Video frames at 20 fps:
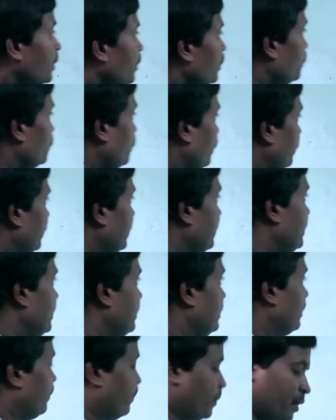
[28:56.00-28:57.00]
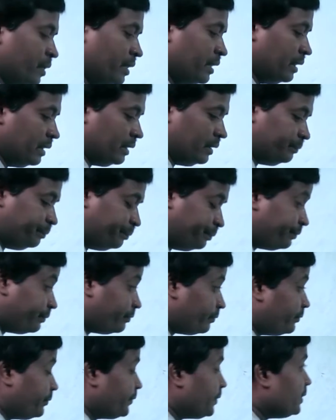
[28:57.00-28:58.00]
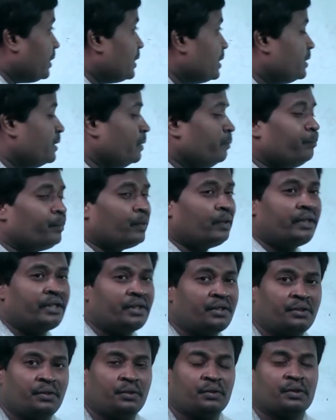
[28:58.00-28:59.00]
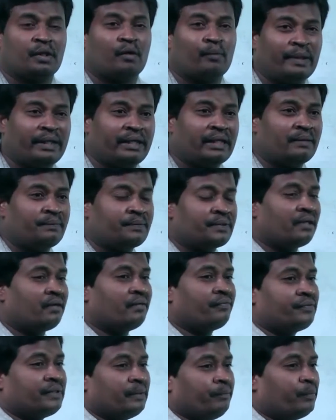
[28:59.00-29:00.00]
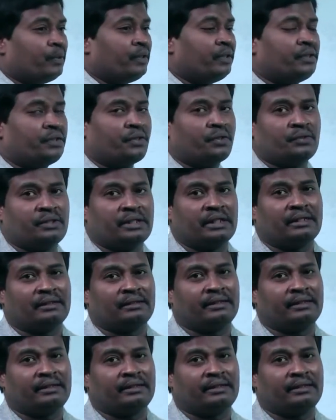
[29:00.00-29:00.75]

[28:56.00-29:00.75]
So this is about the simple tissues. How many types of simple tissues? There are